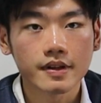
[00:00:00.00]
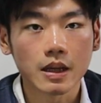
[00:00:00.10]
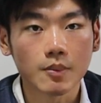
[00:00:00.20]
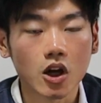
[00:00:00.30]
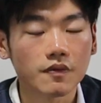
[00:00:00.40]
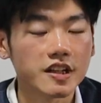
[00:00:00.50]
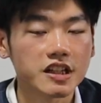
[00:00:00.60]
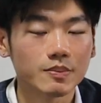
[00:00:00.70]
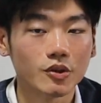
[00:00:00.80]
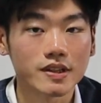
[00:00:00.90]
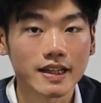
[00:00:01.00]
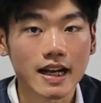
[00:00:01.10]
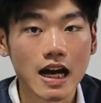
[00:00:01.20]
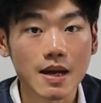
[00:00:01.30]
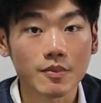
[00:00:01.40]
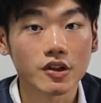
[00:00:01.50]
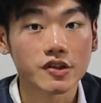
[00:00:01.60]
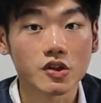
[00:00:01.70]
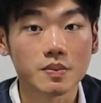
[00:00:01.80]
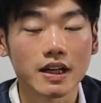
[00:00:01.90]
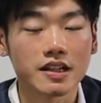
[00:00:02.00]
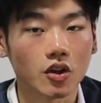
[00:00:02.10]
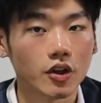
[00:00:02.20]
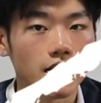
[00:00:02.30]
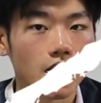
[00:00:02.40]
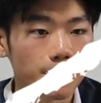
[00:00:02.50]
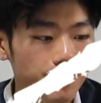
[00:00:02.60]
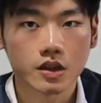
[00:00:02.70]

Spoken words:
the amount of vegetables that I'm consuming has gone up.